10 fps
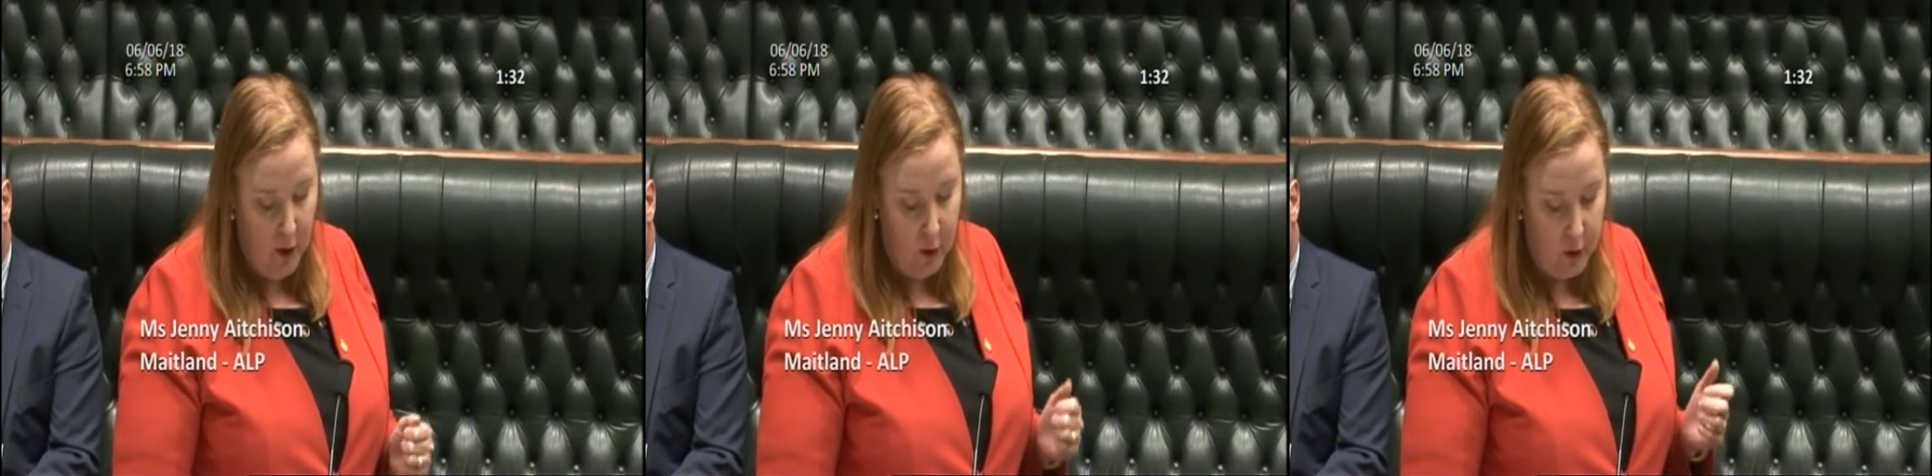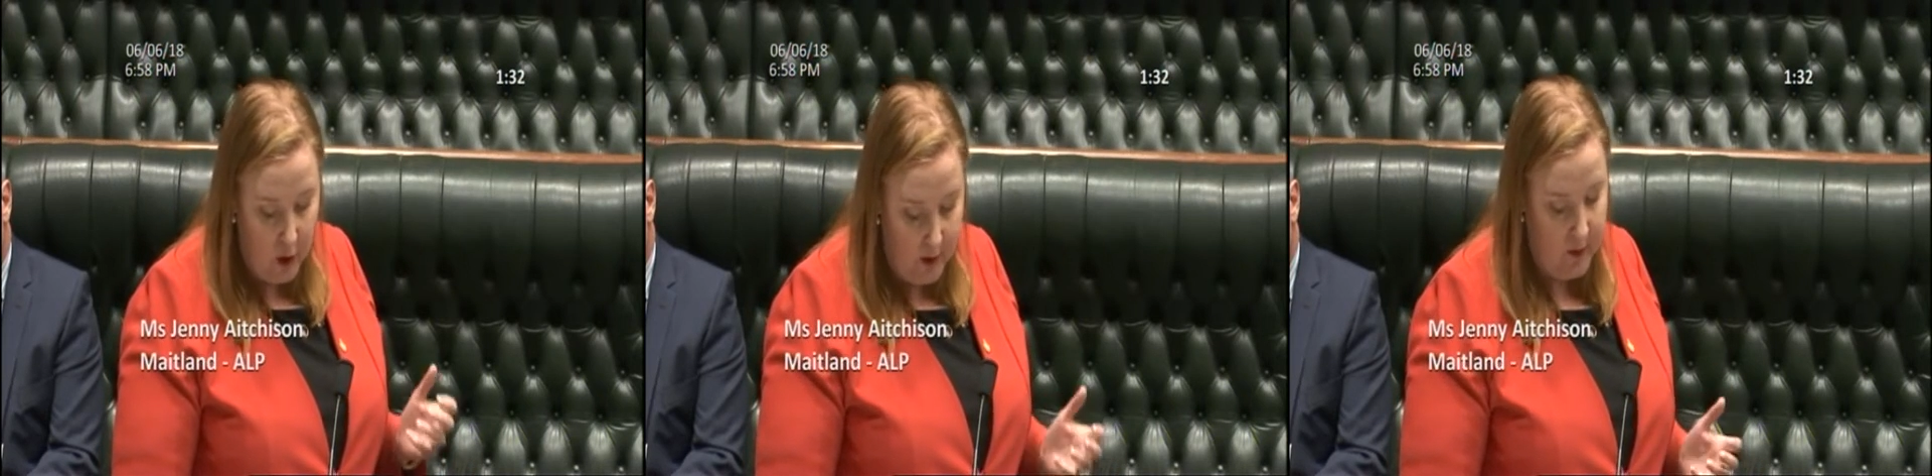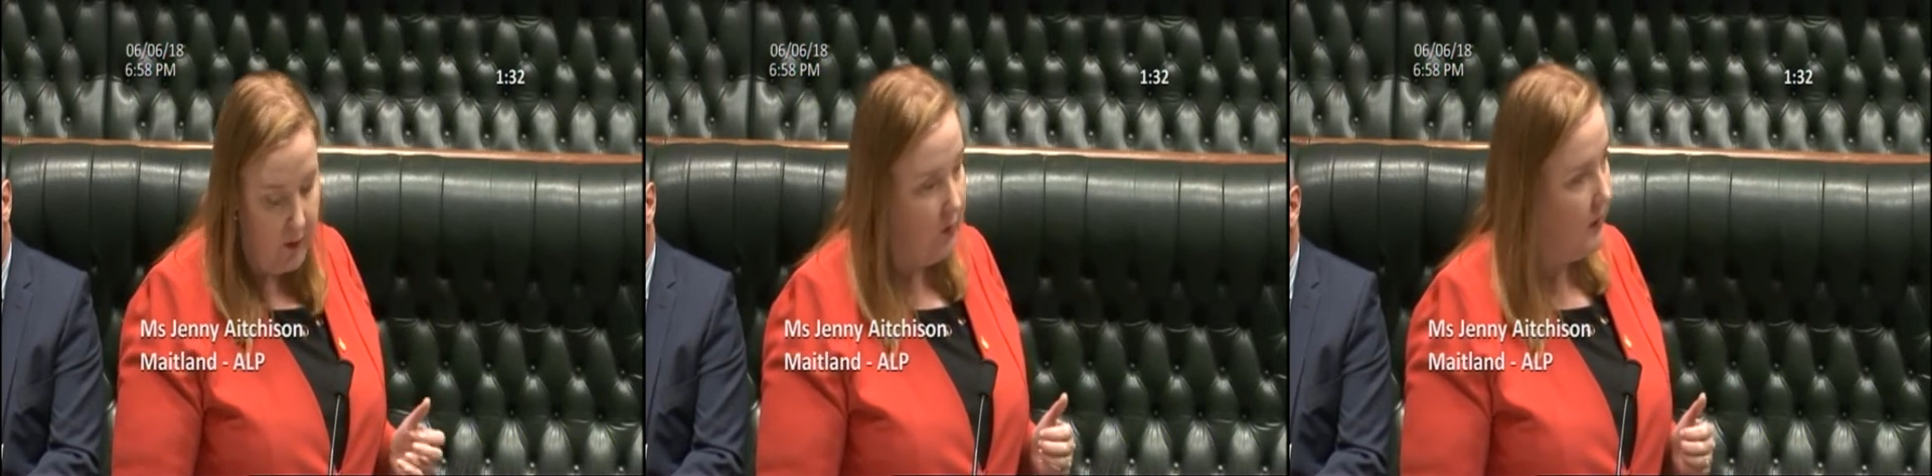who don't
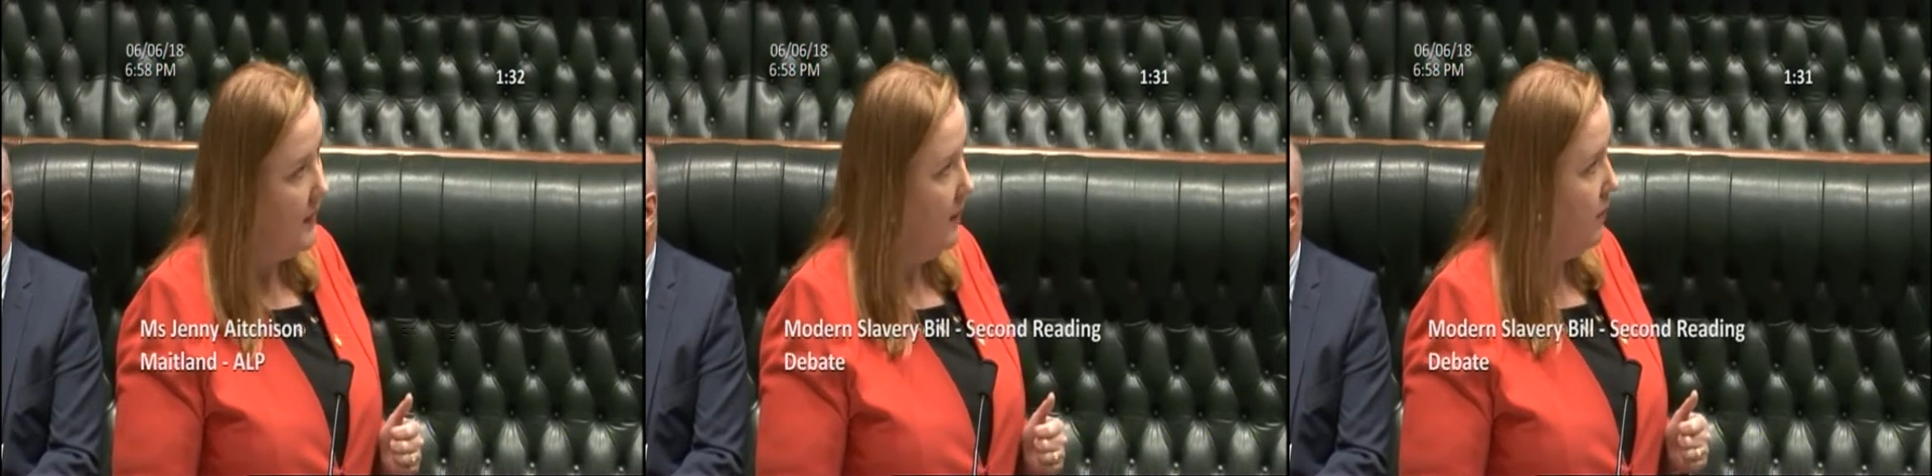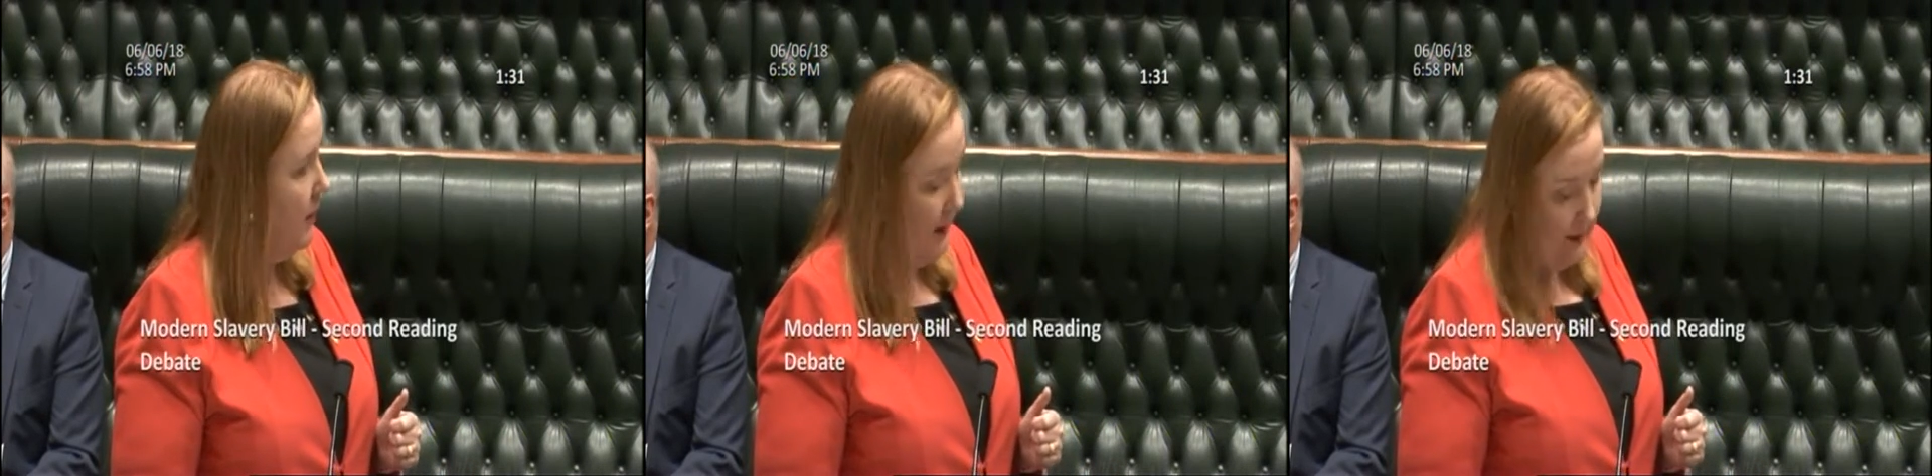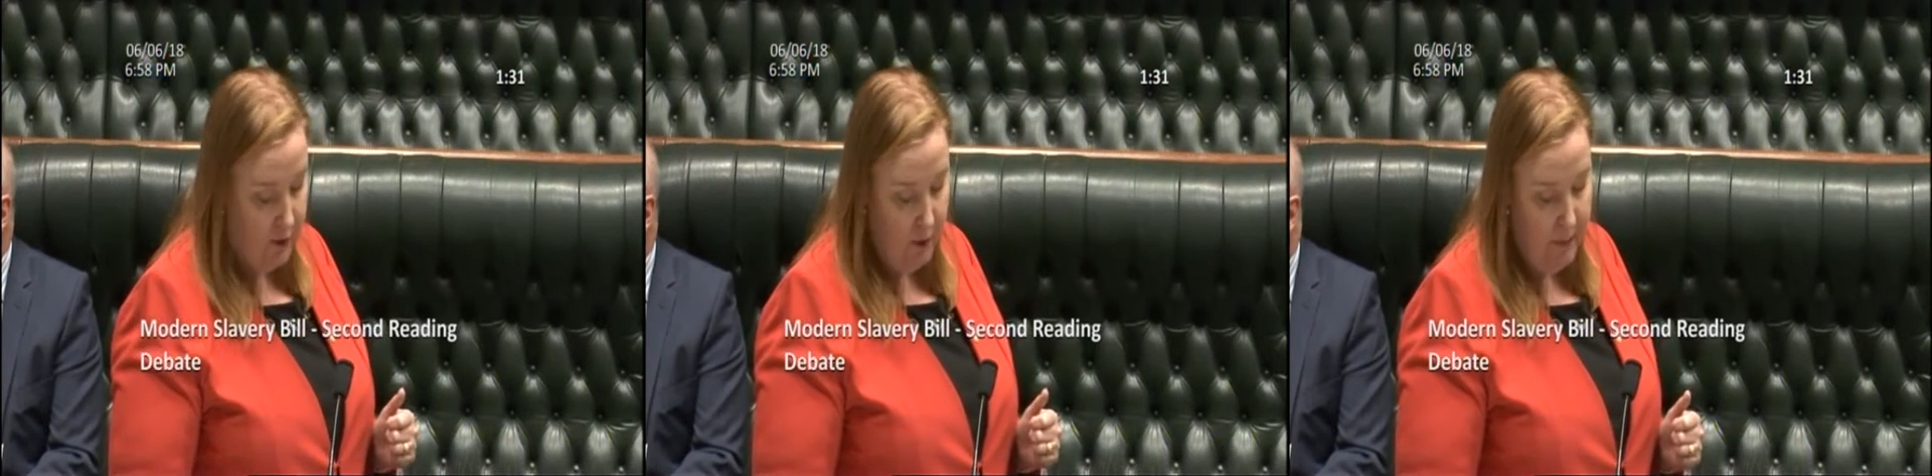source their
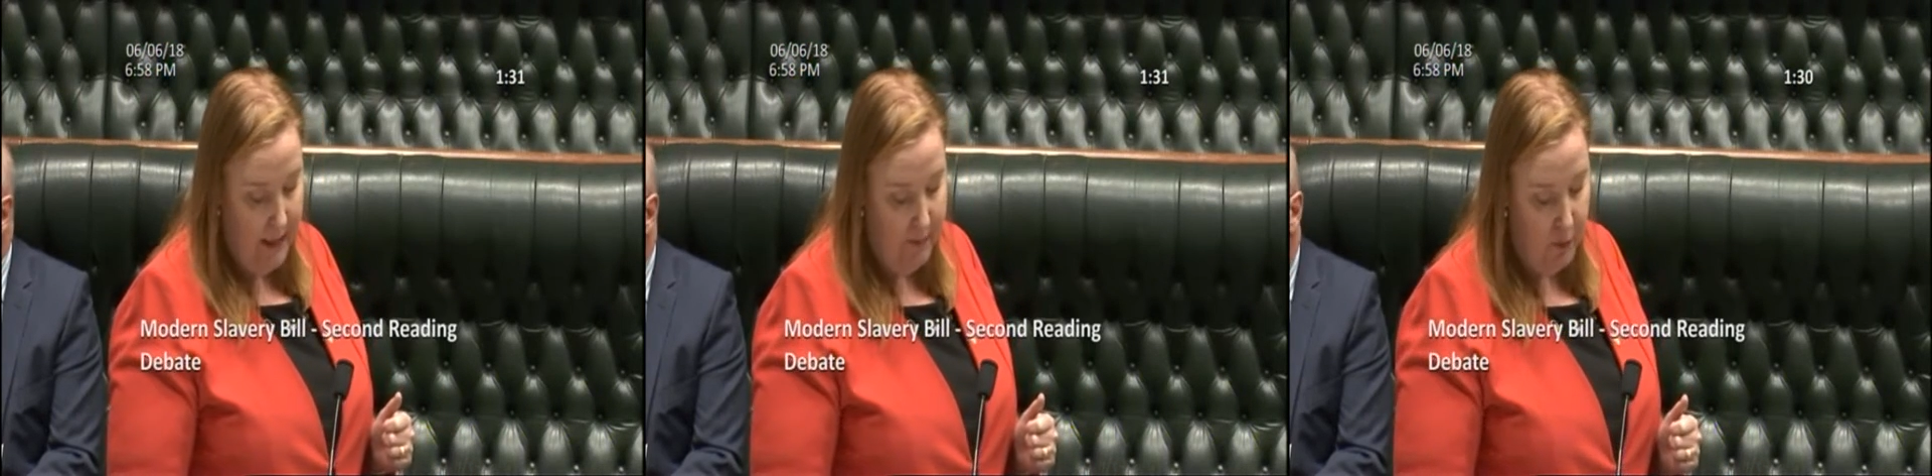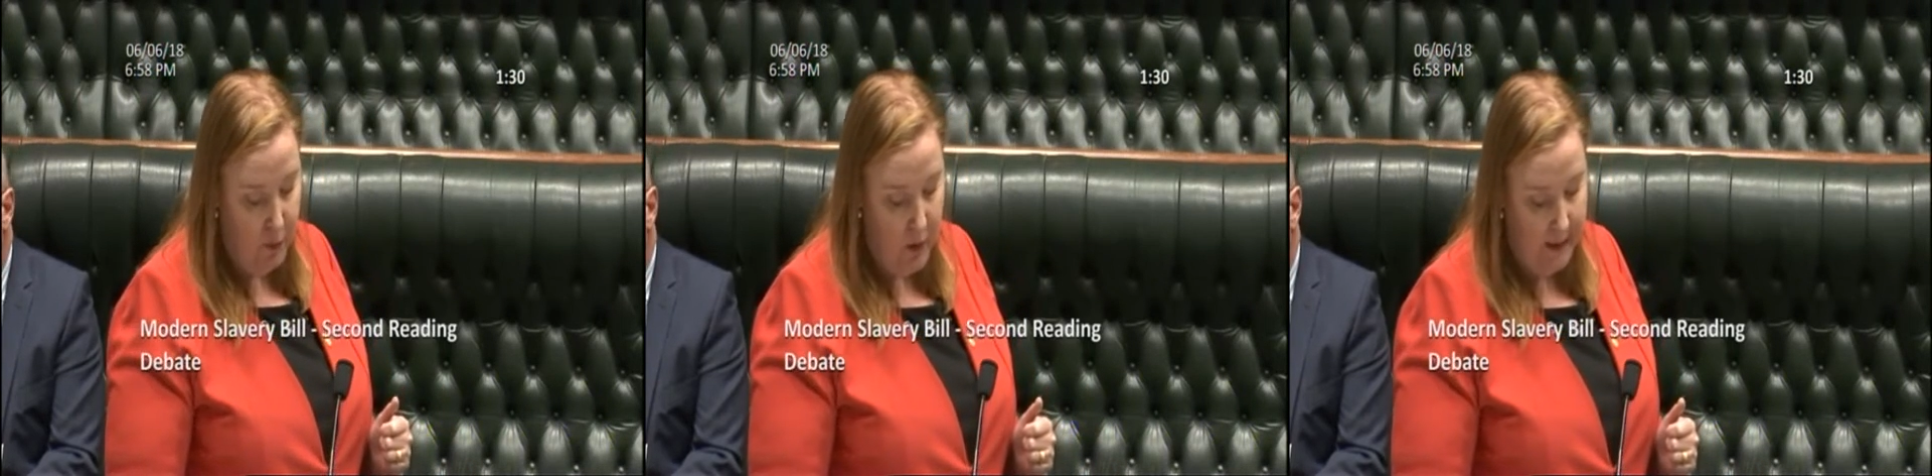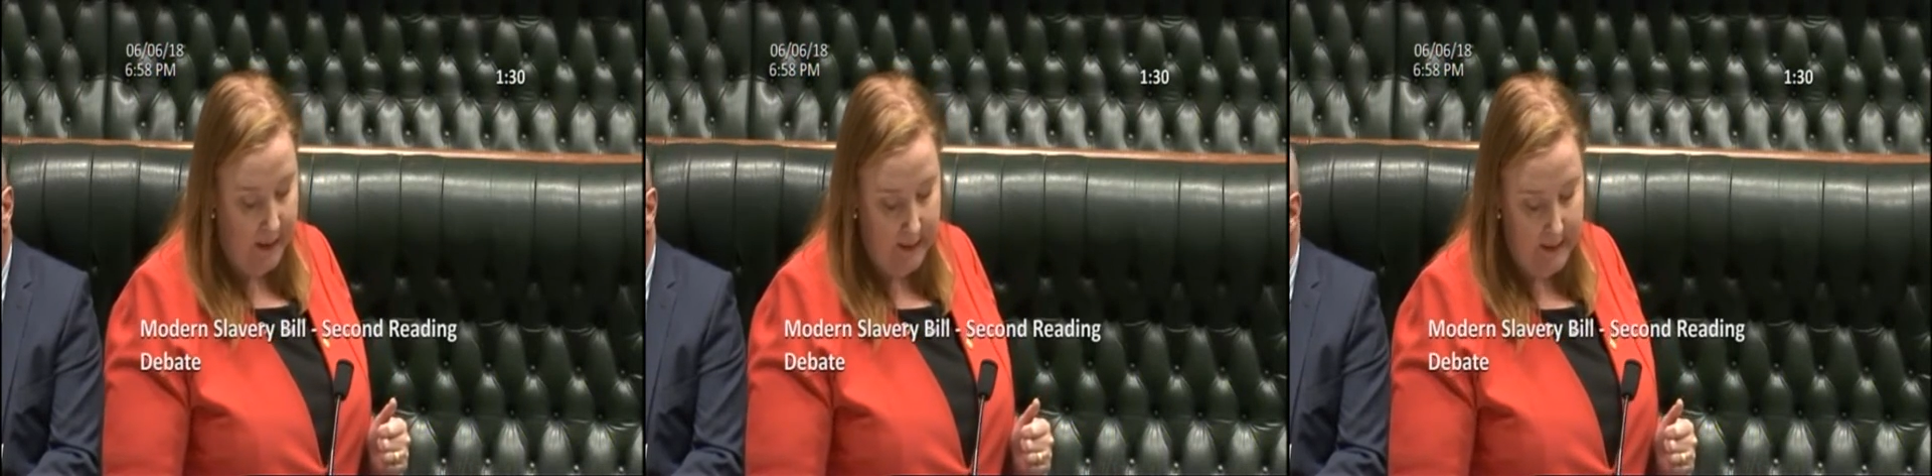products from people working